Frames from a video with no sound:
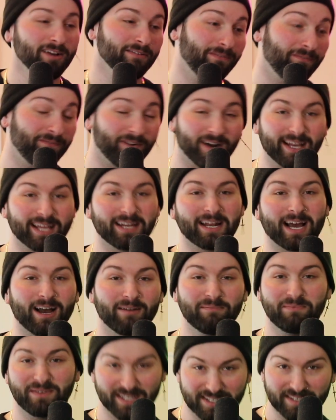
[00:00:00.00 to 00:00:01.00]
Fucking
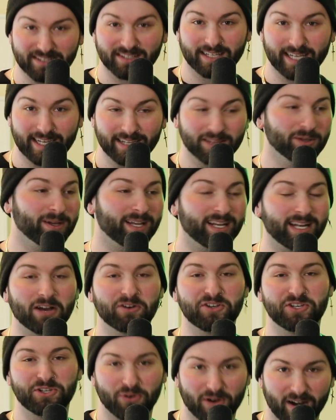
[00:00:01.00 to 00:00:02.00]
obviously, look at how
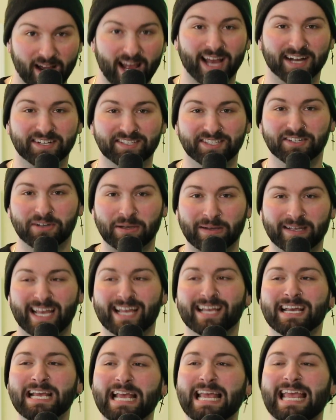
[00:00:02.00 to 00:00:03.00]
you're acting,
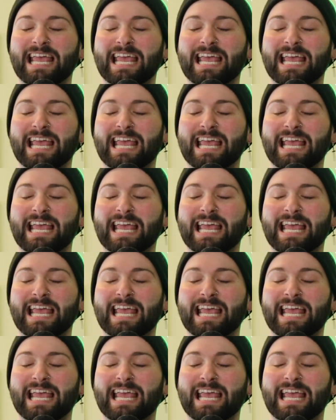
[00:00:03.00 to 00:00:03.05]
okay?